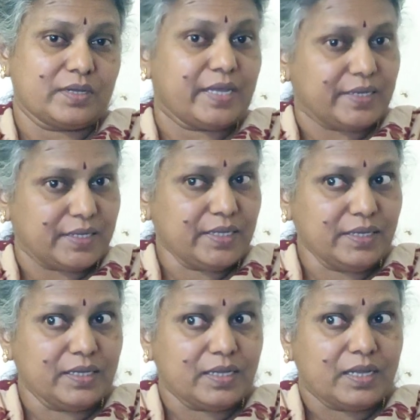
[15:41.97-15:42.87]
Any?
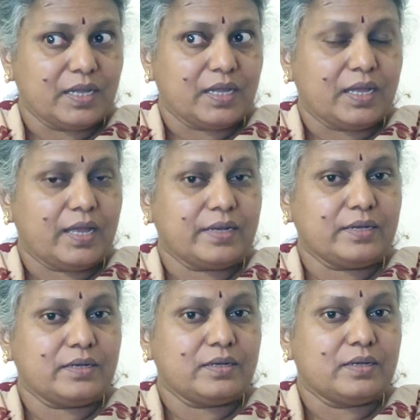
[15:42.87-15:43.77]

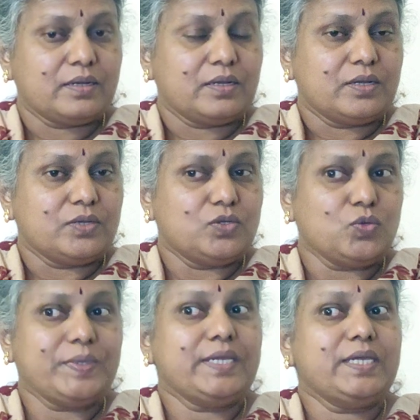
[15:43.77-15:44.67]
And
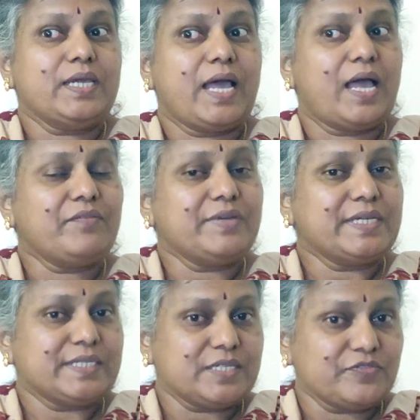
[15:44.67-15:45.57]
do we have
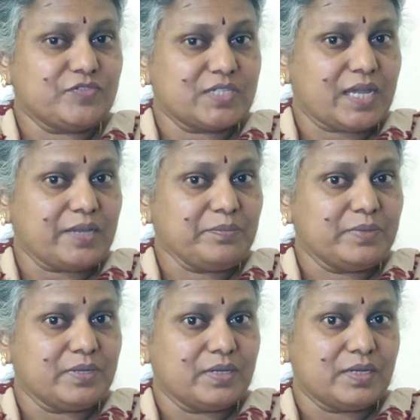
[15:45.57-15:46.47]
enough time?
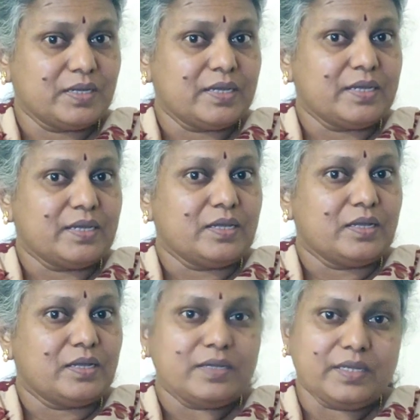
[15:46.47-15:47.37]

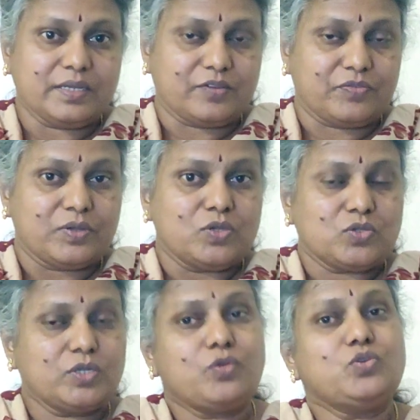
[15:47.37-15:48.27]
Enough.
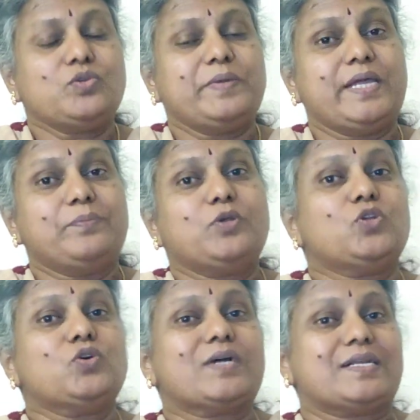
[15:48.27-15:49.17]
So now you should be able
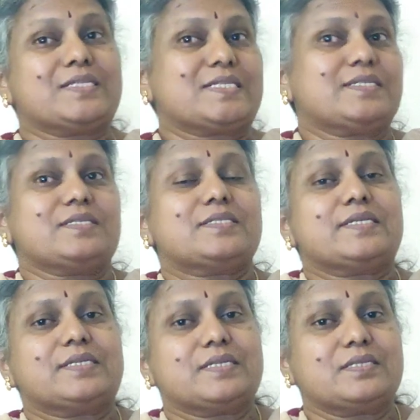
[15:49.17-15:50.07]
to construct
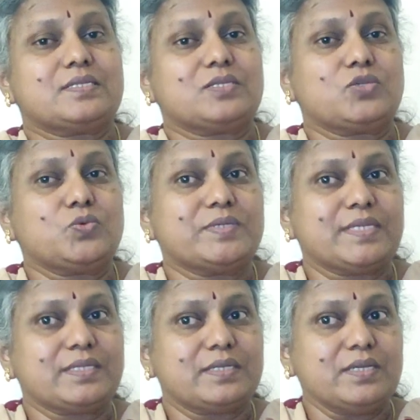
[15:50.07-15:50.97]
sentences
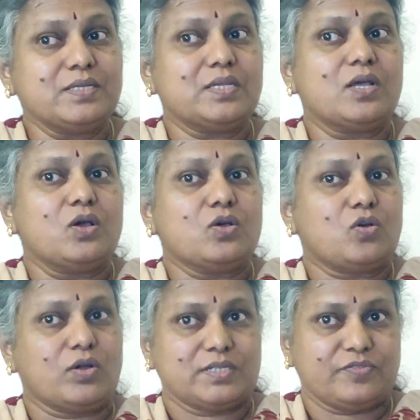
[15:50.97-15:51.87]
using these
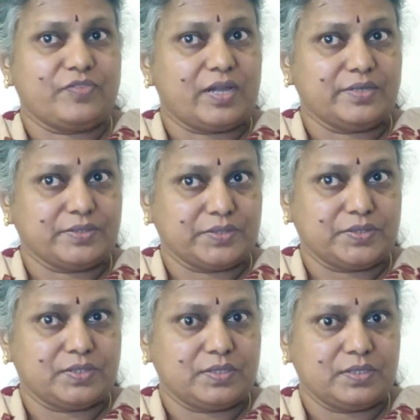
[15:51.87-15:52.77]

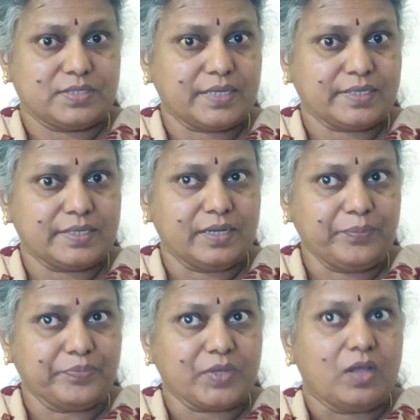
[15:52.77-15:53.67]
quantifiers. Is that clear?
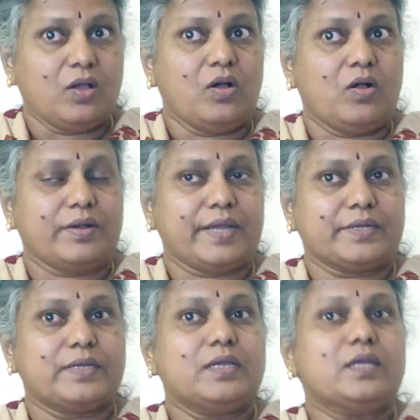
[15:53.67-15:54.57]
Alright.